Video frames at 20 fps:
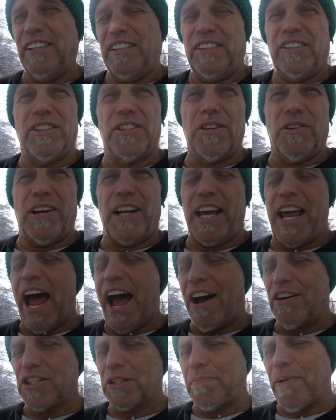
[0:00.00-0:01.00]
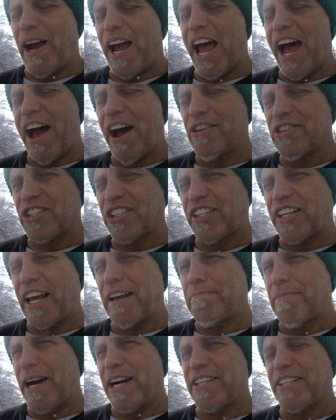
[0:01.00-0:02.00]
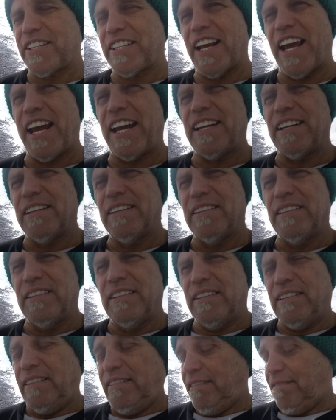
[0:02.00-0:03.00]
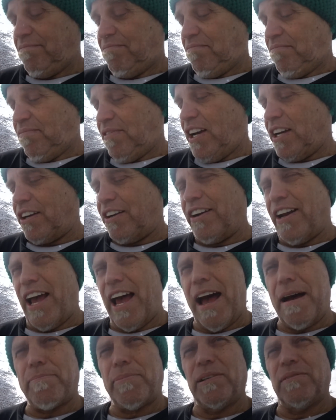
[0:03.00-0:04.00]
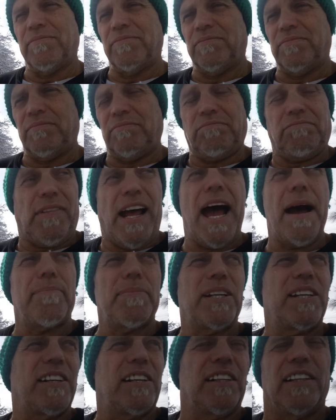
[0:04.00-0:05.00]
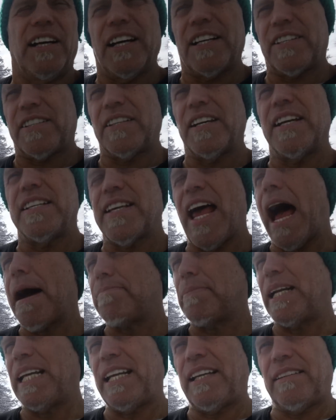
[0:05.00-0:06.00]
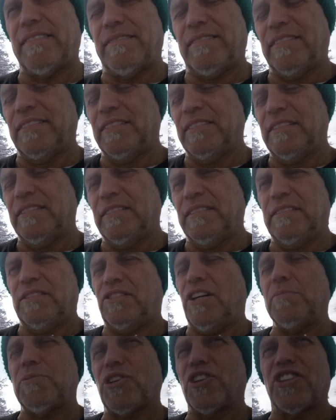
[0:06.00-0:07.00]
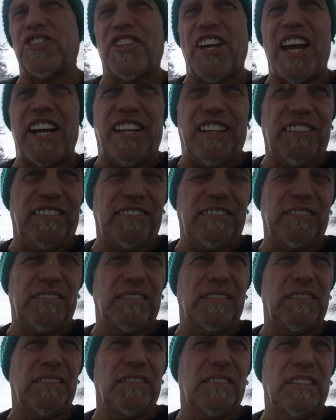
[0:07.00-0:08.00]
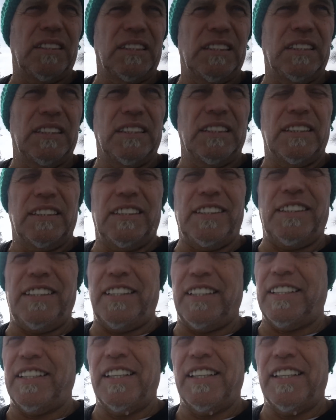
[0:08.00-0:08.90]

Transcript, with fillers: They're doing it house by house, state by state. Not going to happen. Happened in a lot of states. Happening. Trump's going to sign it.